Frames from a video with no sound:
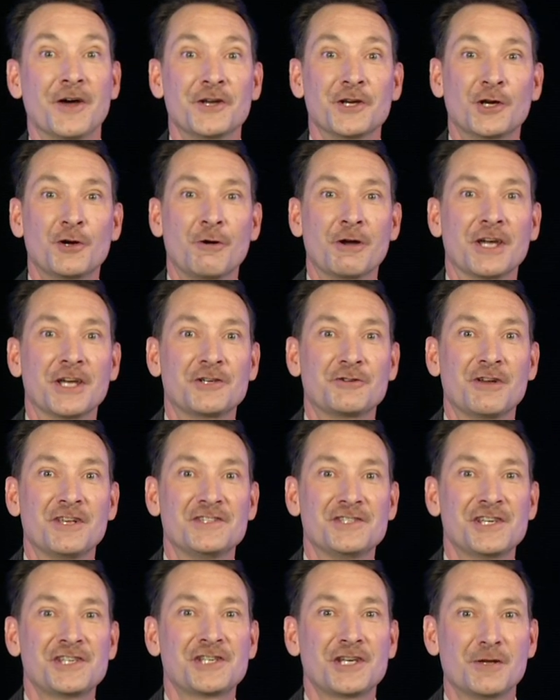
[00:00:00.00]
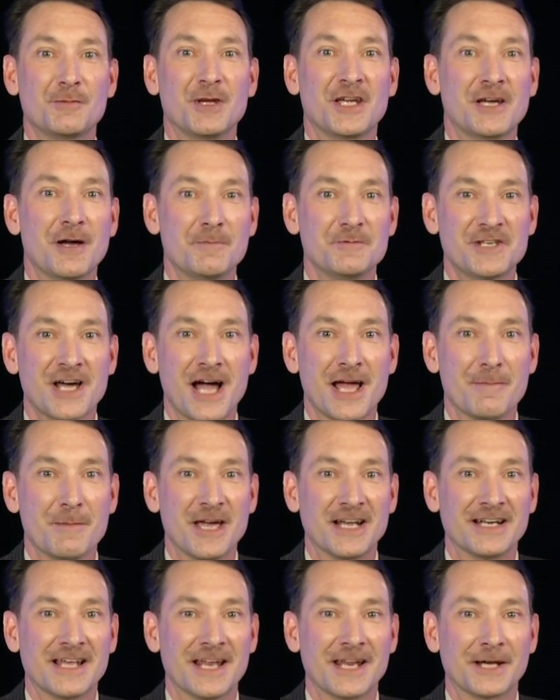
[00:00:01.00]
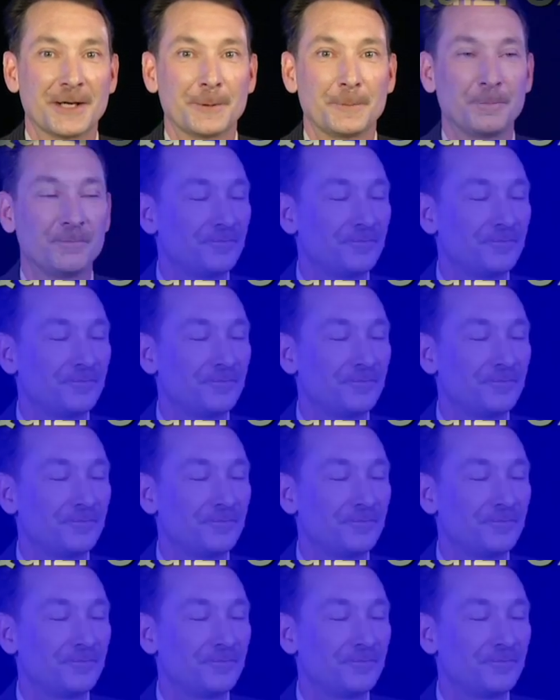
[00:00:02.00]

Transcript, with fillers: undergoing a transition to become diamagnetic.